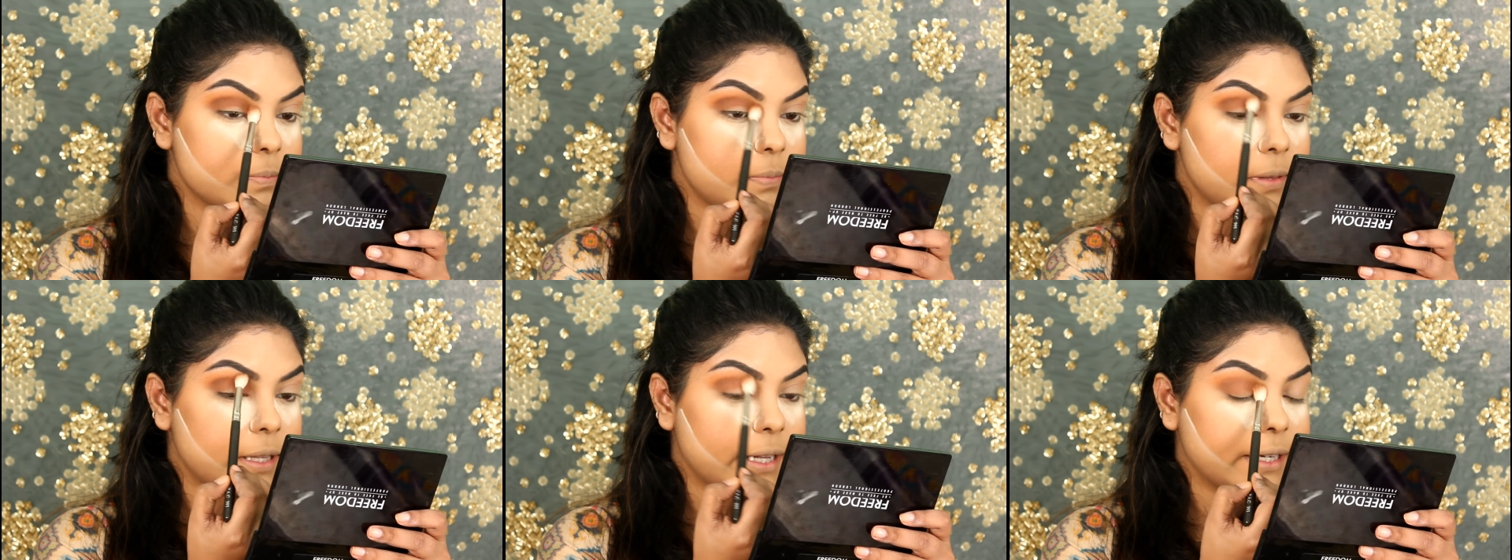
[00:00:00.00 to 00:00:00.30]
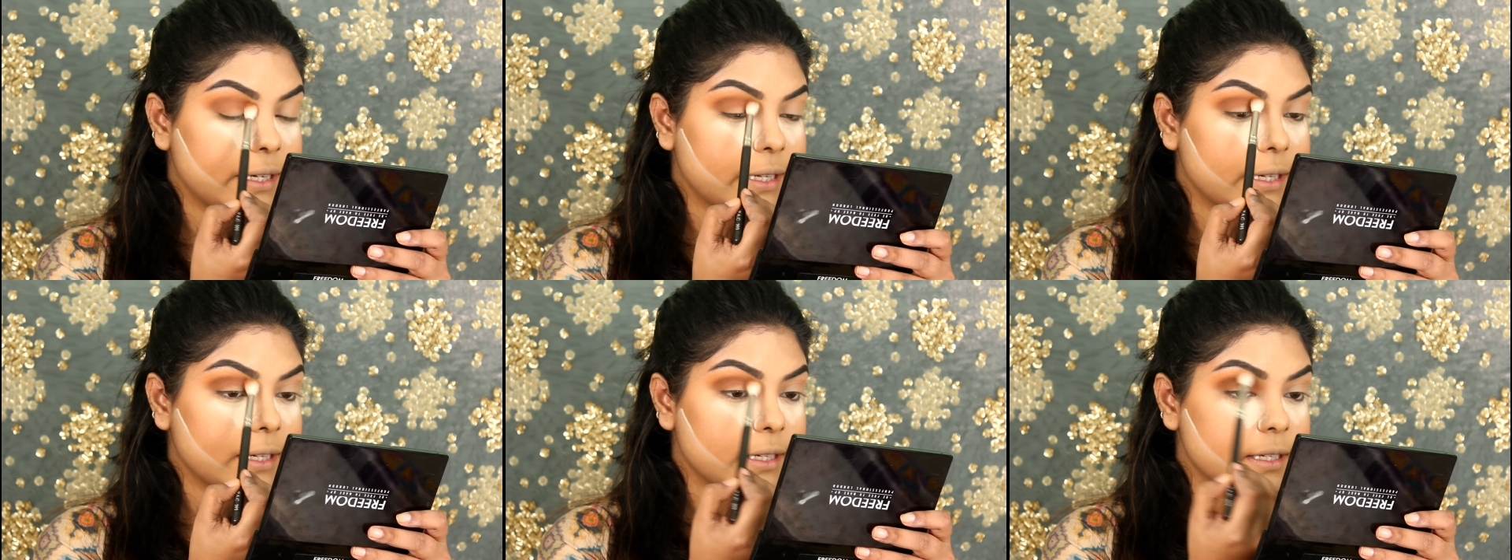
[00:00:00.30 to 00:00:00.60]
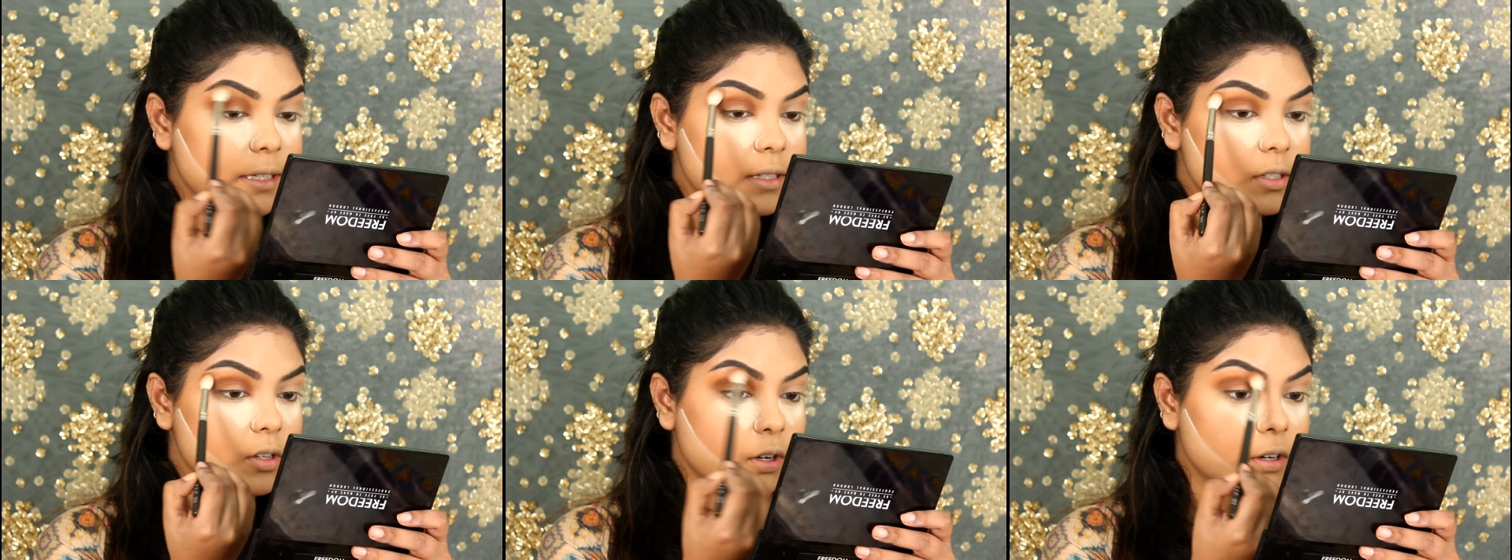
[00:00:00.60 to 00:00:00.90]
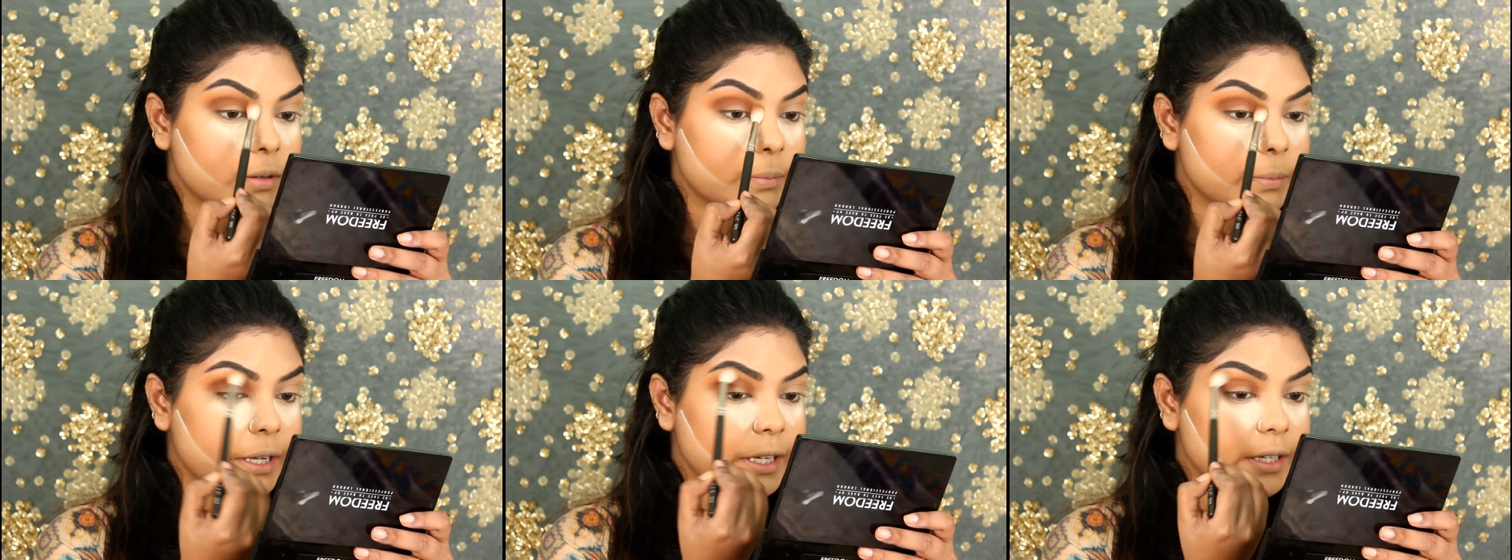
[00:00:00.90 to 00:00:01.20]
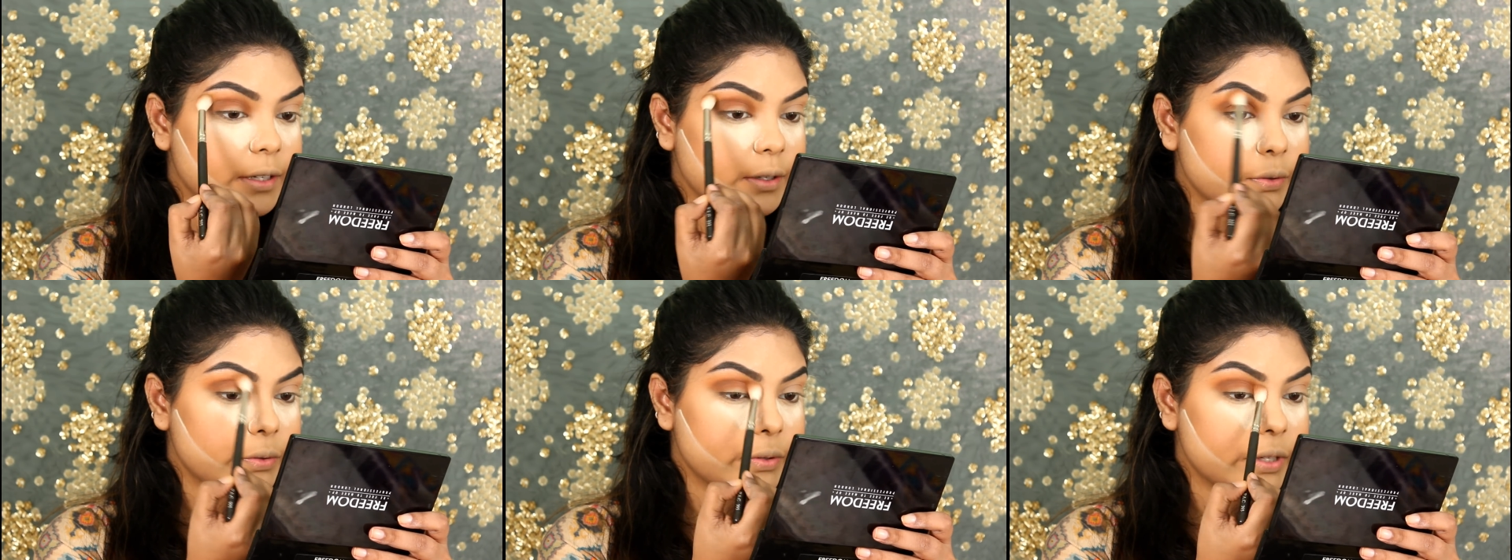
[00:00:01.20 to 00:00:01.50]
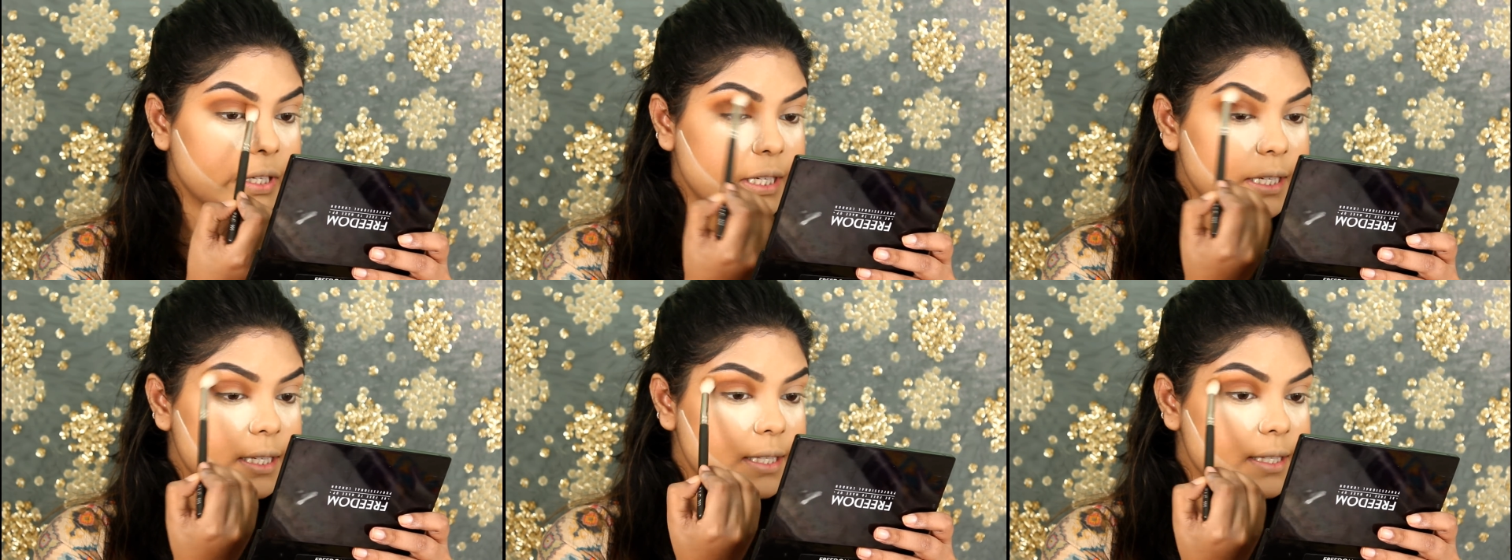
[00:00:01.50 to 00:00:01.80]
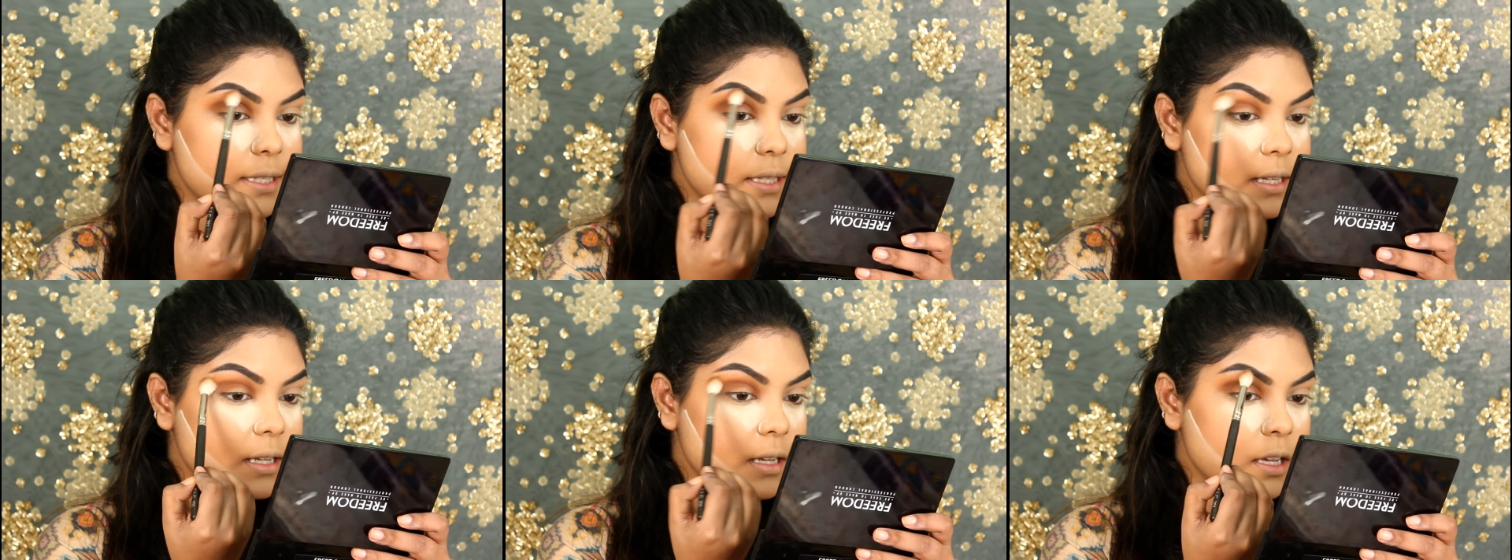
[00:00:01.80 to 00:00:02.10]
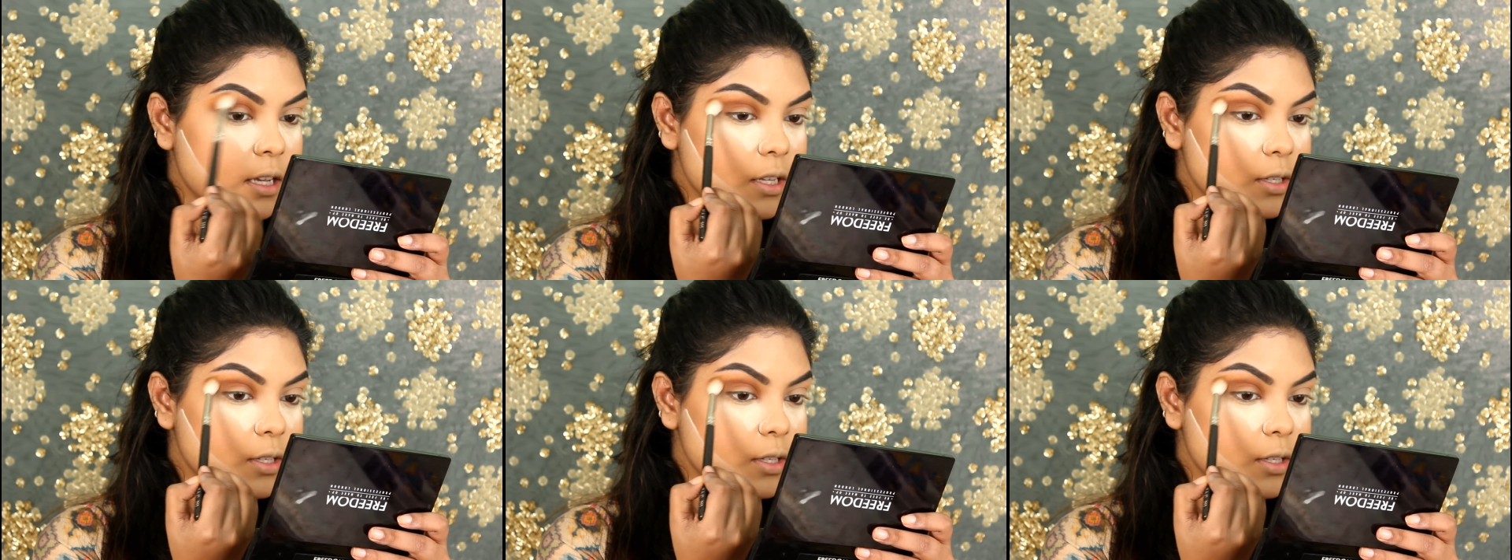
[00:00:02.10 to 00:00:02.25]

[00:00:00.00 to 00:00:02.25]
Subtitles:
blending it on my crease